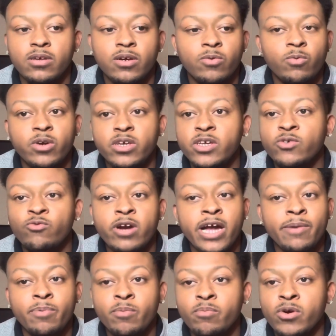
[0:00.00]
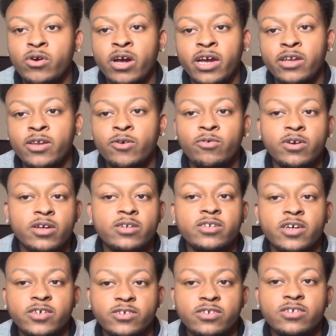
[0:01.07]
when he rapping, bro, ain't no one can
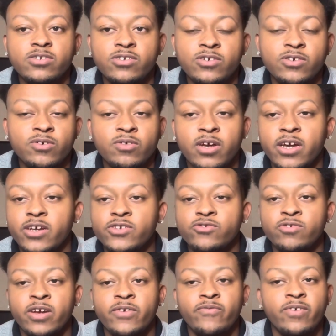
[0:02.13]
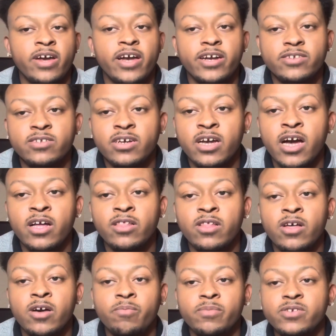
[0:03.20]
touch this dude. Like, straight facts. Like, I
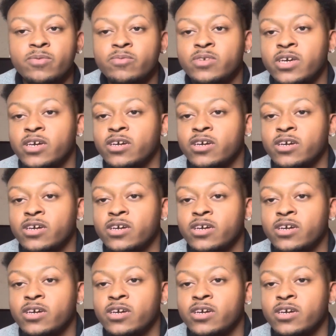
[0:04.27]
love me some Tay